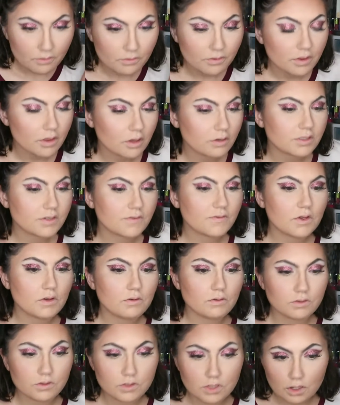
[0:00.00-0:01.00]
For those of
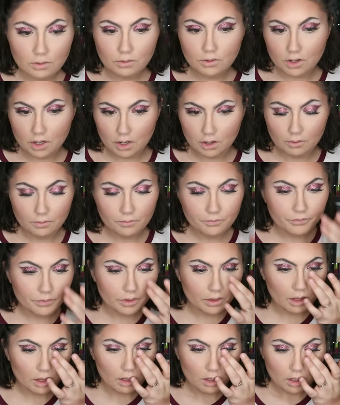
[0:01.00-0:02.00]
you who don't know,
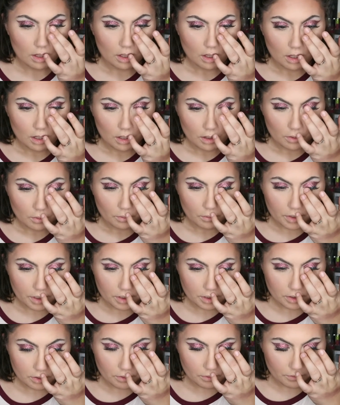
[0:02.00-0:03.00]

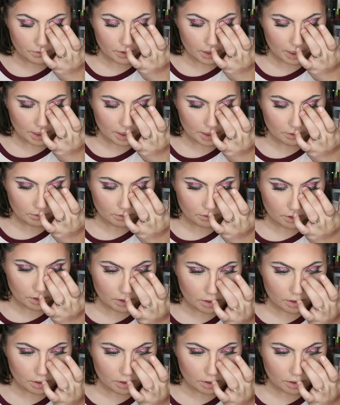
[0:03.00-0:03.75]
we do rent out